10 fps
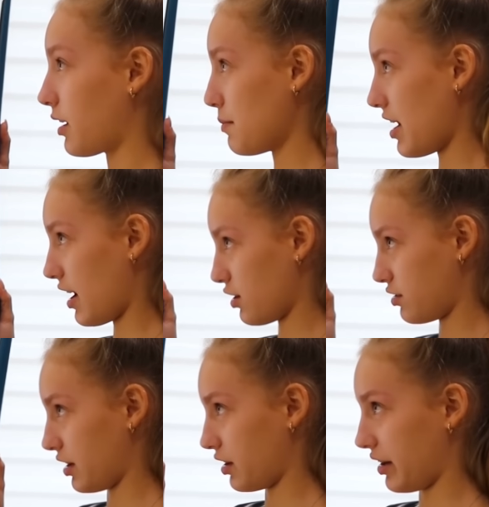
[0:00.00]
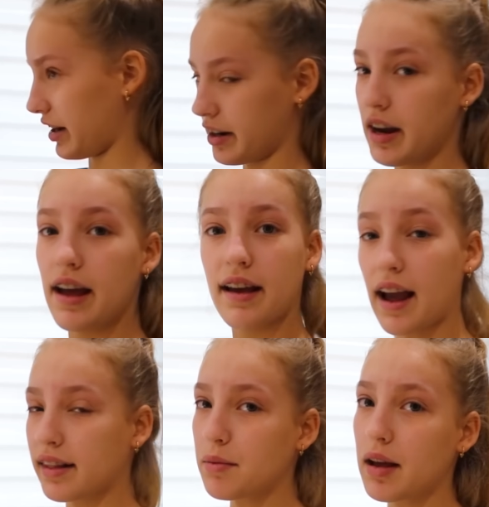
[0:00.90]
so I got my hair straightener here.
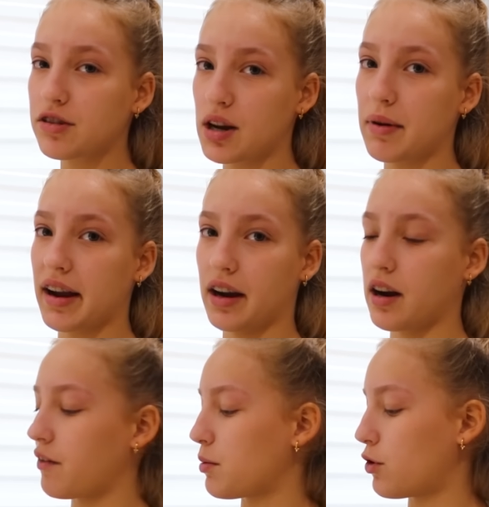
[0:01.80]
I still straighten my hair every